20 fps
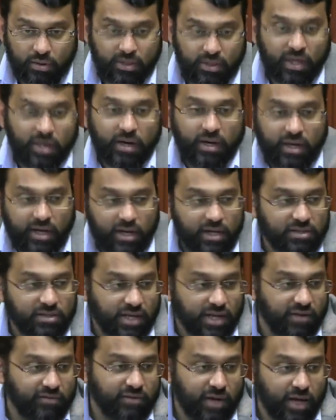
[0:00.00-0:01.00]
The
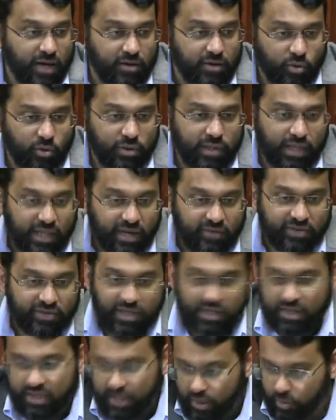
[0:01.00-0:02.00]
Angrez have not only
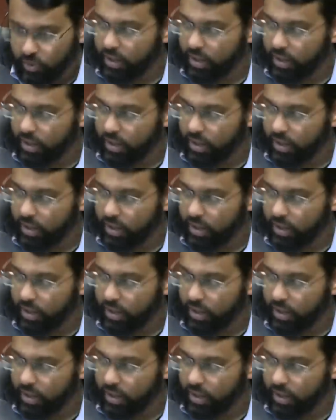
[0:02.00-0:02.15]
left India, we